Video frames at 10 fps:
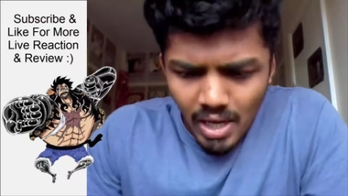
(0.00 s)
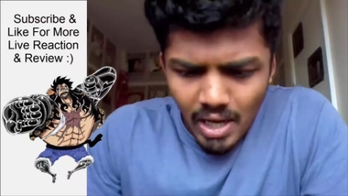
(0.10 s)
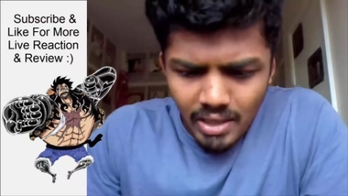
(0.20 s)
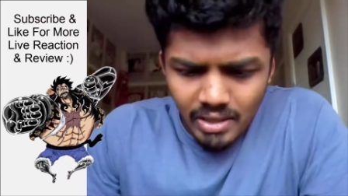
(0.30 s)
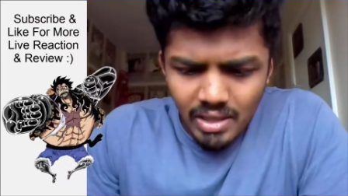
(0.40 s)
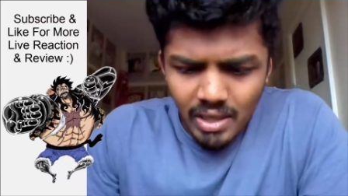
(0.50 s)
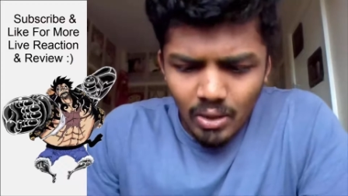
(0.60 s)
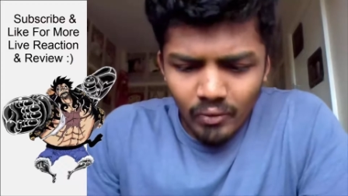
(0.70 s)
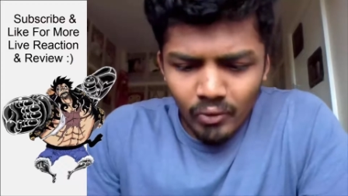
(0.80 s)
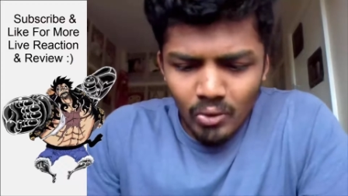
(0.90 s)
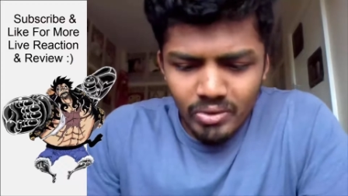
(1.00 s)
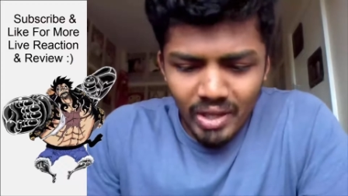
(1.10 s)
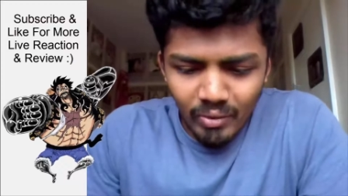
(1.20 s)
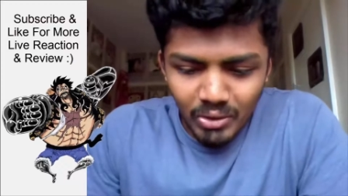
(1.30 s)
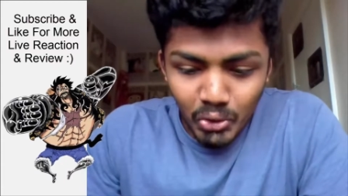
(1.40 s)
and he's like of course
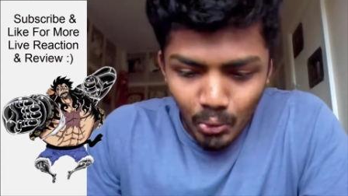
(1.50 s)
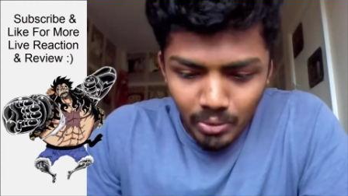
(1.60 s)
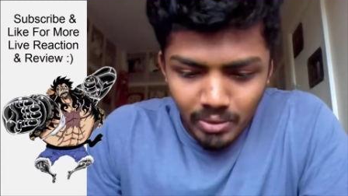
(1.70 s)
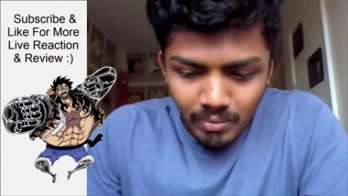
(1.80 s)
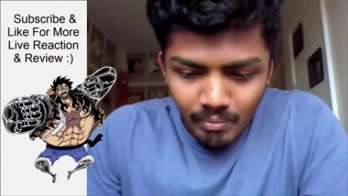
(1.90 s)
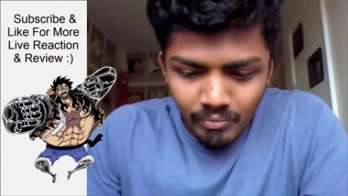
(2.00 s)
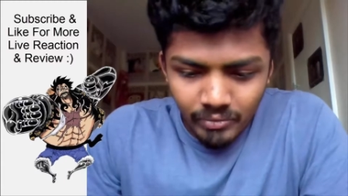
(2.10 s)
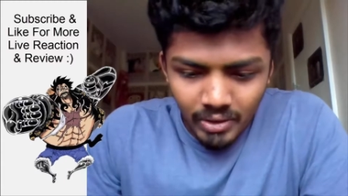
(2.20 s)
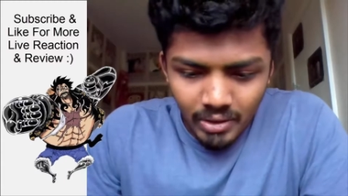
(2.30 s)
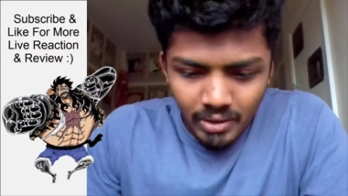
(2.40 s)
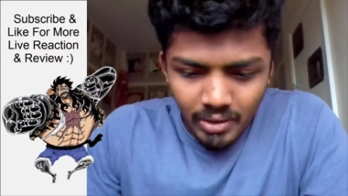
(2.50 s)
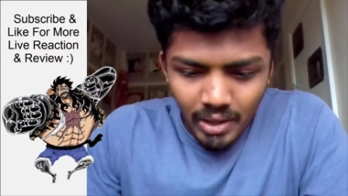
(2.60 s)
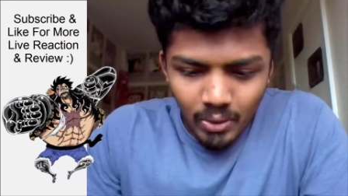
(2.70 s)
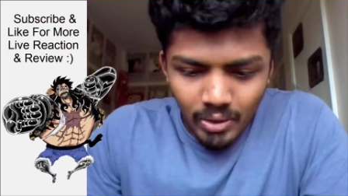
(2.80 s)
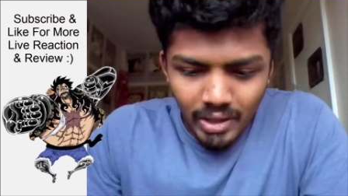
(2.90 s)
they will talk they
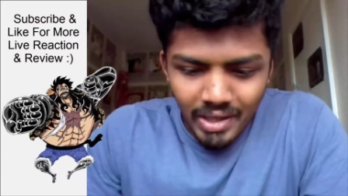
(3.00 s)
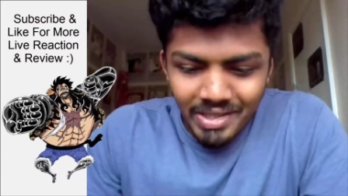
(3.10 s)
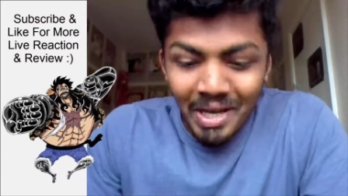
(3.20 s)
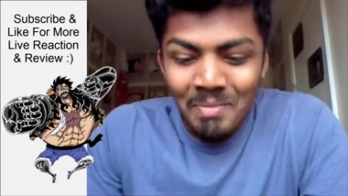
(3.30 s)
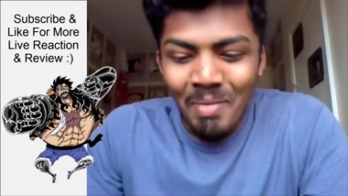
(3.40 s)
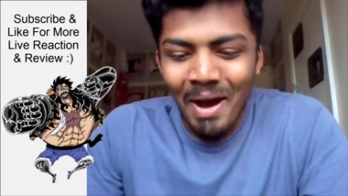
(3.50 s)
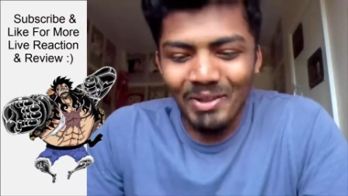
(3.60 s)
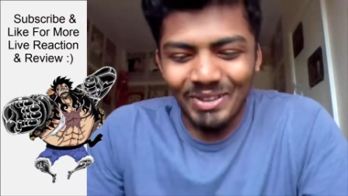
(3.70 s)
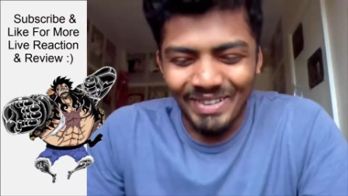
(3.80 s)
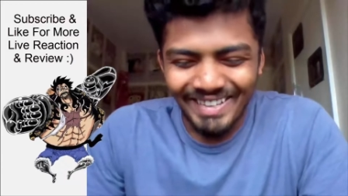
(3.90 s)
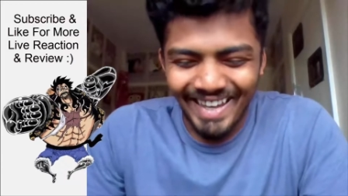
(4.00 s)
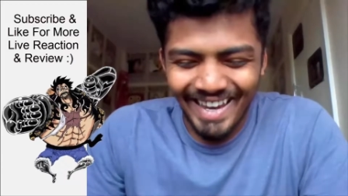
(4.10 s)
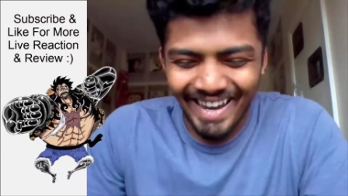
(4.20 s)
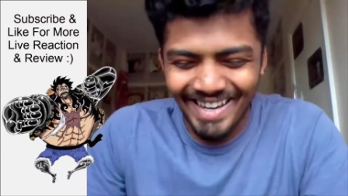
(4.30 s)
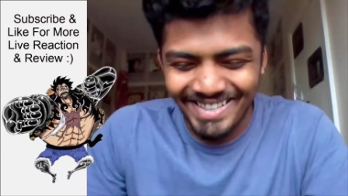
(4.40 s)
got ears and mouth on
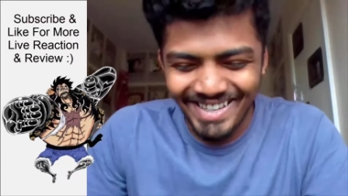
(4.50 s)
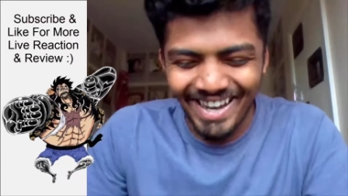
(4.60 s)
their heads